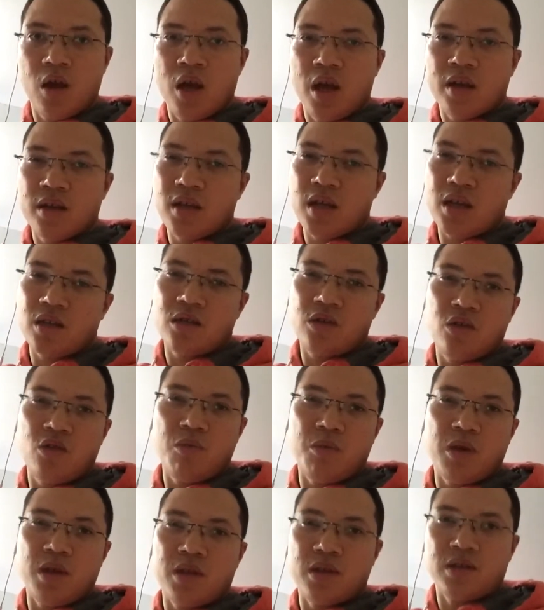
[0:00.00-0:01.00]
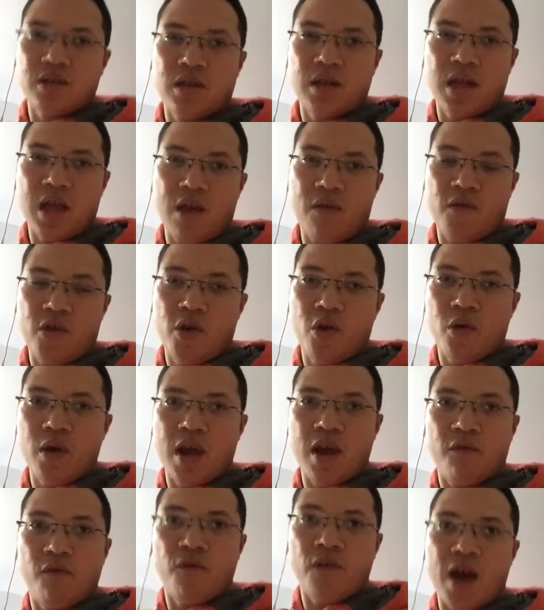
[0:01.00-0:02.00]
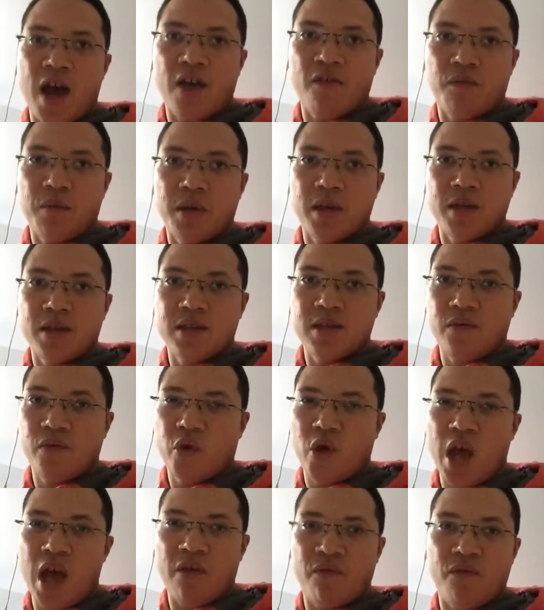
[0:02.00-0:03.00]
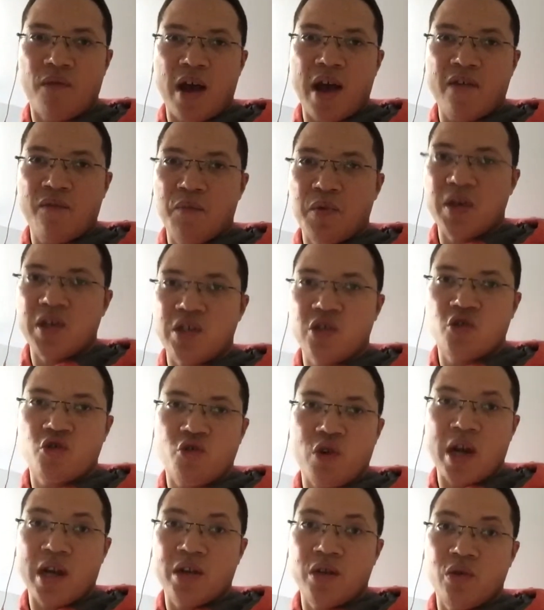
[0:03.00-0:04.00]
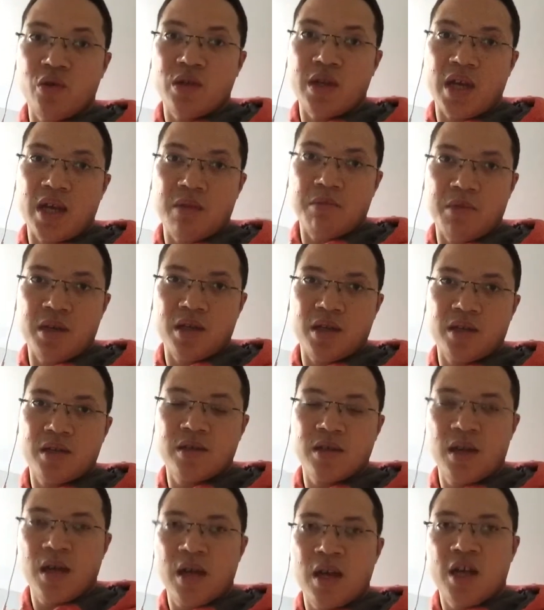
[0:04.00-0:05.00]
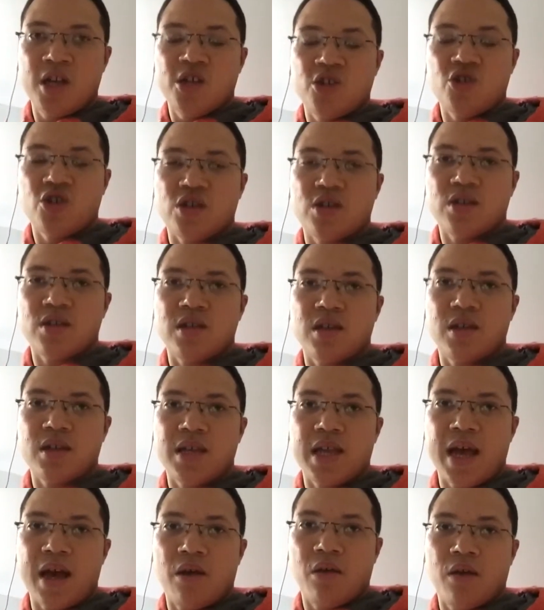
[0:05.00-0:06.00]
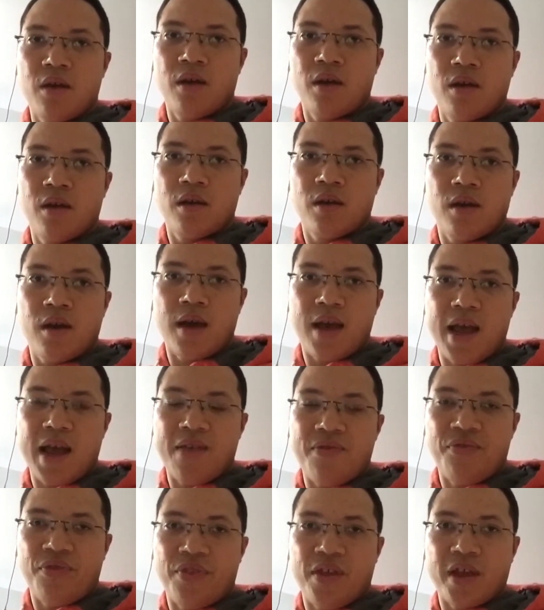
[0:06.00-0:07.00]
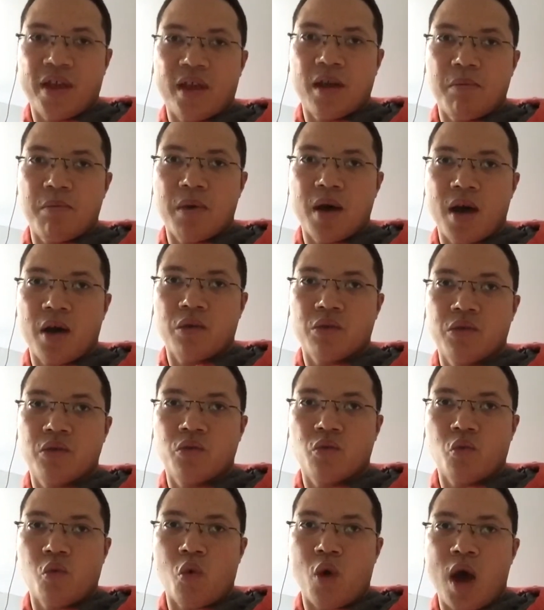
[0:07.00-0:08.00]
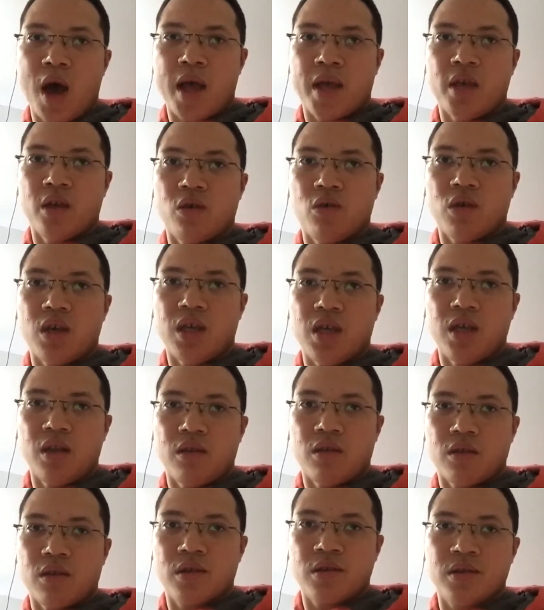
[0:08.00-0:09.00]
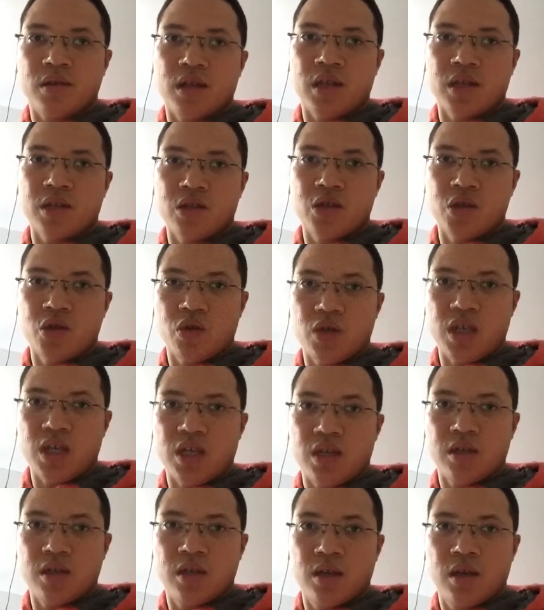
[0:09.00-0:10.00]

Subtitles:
Take 2 minutes a day if you don't have 5 minutes. If you have 5 minutes, try and do 10 minutes. Just sit down and think about why you eat the things you eat.